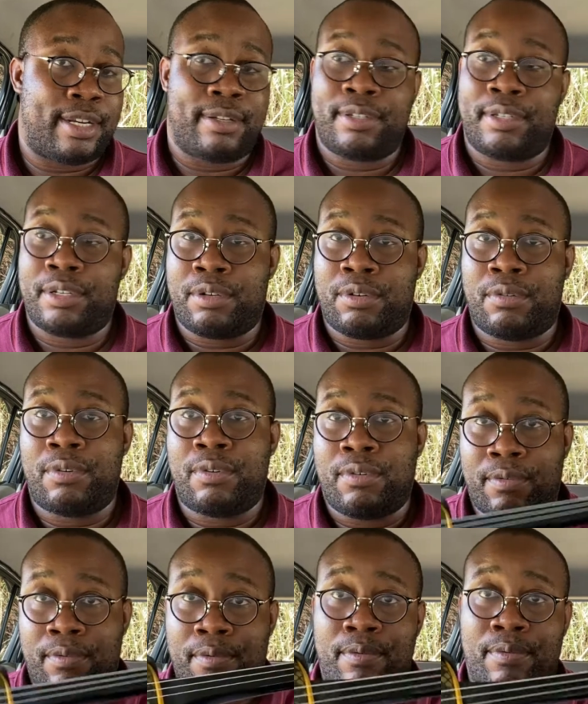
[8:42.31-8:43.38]
So
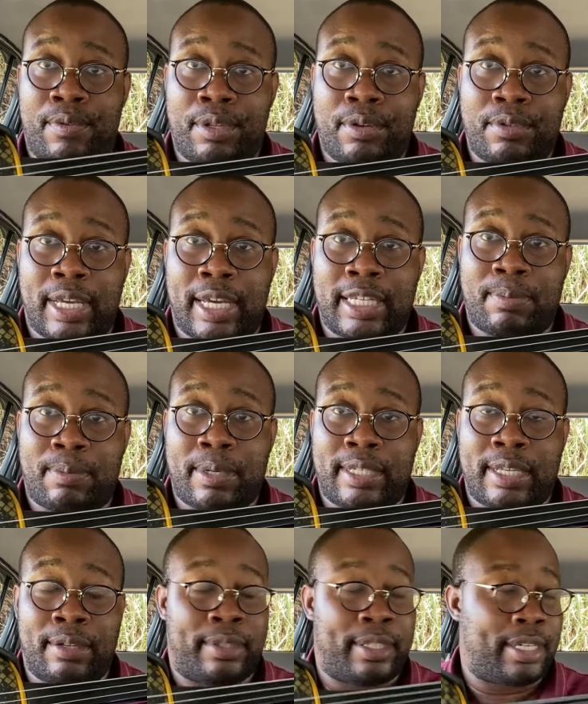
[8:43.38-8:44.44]
for those experts
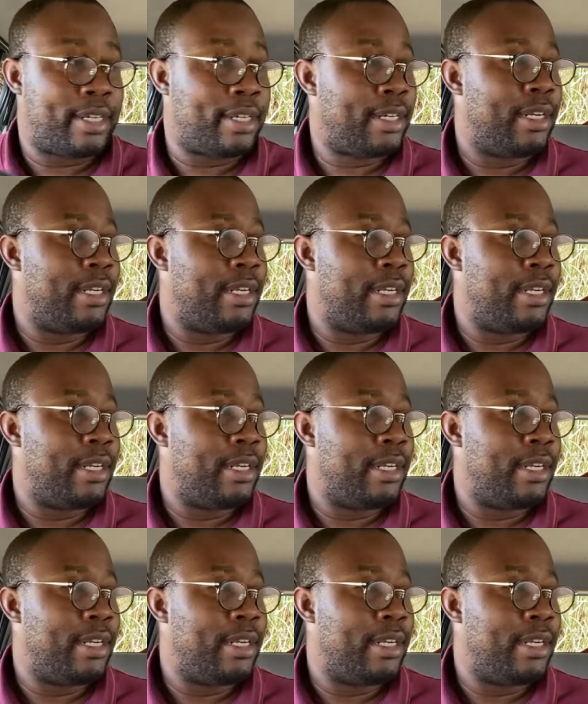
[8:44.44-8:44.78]
out there